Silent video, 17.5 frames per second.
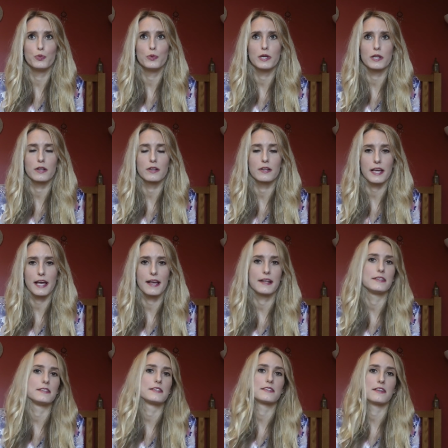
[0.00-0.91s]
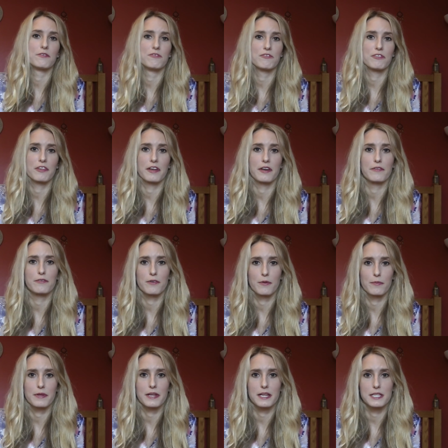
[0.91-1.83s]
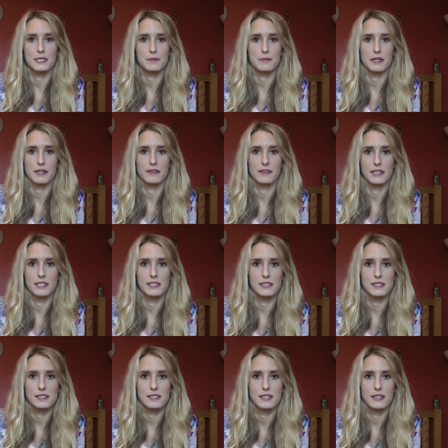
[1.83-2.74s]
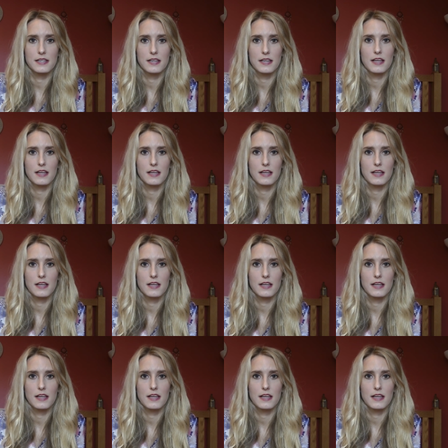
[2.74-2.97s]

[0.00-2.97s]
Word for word: will gain something from the experience,